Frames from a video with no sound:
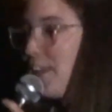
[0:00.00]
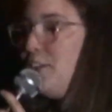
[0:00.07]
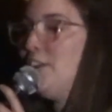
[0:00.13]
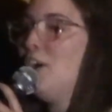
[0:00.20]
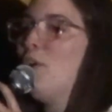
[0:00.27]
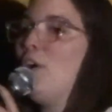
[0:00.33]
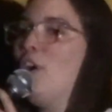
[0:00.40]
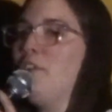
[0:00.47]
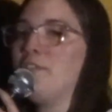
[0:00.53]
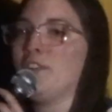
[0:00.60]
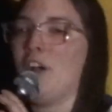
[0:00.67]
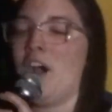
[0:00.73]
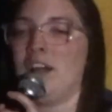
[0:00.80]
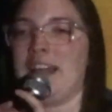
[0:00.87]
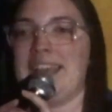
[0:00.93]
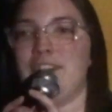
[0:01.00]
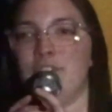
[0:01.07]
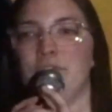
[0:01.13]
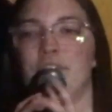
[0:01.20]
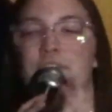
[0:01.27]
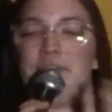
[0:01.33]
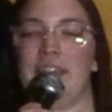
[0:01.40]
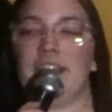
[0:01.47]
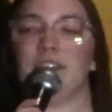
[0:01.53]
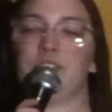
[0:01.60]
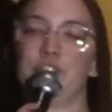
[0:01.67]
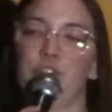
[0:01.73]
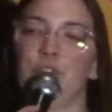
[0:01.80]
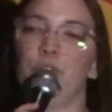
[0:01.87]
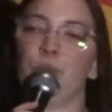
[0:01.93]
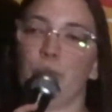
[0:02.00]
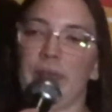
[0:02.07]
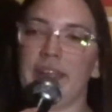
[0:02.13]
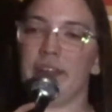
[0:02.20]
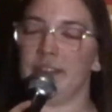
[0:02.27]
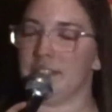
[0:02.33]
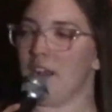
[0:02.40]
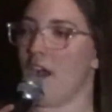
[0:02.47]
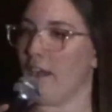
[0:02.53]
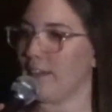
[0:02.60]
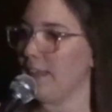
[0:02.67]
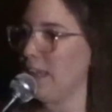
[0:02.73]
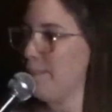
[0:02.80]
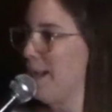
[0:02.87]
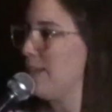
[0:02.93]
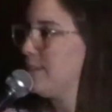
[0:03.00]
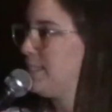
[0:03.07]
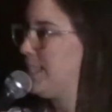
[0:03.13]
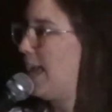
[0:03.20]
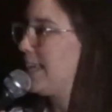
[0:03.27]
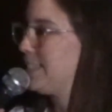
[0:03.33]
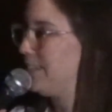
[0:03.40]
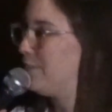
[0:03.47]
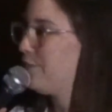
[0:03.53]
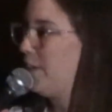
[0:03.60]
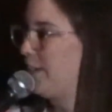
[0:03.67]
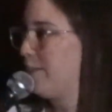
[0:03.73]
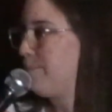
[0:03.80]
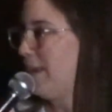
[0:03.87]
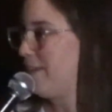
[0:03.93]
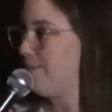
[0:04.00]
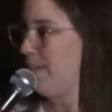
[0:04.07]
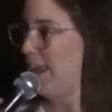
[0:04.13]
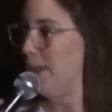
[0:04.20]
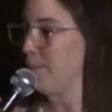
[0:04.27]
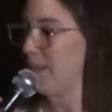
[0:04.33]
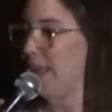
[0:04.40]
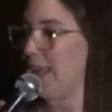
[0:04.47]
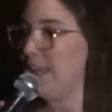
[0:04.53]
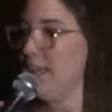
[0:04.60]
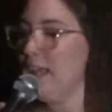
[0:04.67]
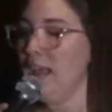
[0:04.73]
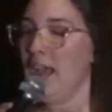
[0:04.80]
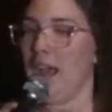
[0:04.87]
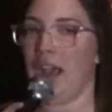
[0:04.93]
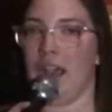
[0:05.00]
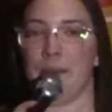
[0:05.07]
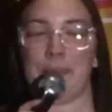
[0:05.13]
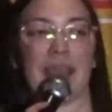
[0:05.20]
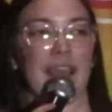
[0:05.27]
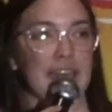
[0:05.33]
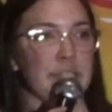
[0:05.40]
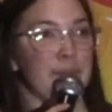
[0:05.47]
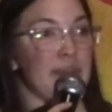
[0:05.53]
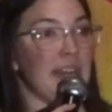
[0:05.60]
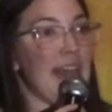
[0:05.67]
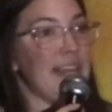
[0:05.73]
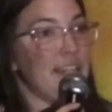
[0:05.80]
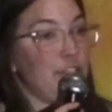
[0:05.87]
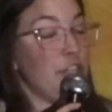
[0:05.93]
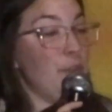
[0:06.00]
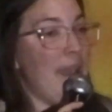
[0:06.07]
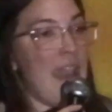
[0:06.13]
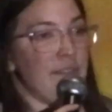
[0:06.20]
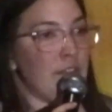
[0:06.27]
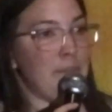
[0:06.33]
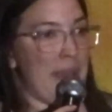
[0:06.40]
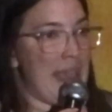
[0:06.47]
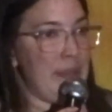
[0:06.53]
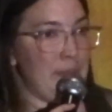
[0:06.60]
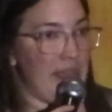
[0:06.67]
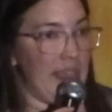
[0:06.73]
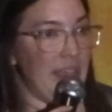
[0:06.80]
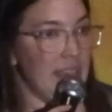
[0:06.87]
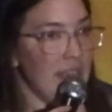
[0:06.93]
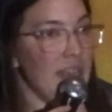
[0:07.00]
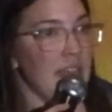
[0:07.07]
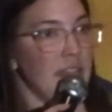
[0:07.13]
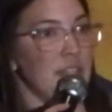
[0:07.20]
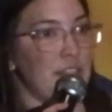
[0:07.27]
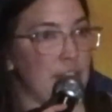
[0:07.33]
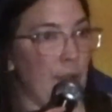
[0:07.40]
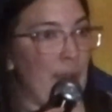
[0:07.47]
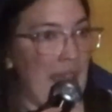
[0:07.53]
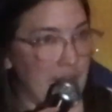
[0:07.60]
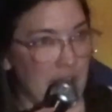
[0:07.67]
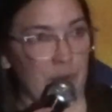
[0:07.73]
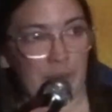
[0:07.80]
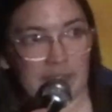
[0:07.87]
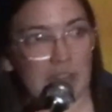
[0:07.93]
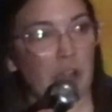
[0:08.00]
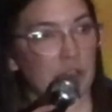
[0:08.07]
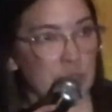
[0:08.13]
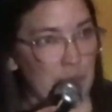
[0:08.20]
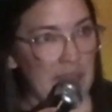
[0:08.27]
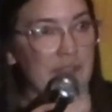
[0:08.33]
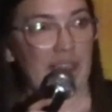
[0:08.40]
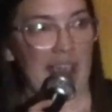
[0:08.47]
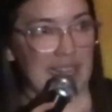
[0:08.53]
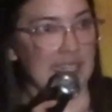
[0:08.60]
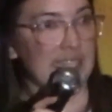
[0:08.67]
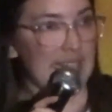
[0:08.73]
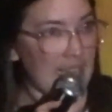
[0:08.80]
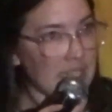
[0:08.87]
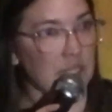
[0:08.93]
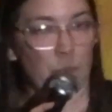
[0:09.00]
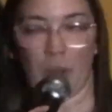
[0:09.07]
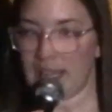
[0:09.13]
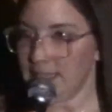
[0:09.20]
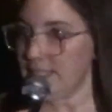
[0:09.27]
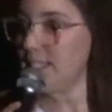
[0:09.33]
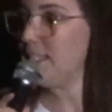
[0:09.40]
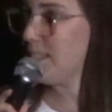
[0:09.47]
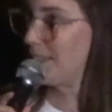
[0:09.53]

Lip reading: overall, I don't feel too weird talking about sex in front of my family. My husband and I do have a baby, so everyone knows we've had sex once,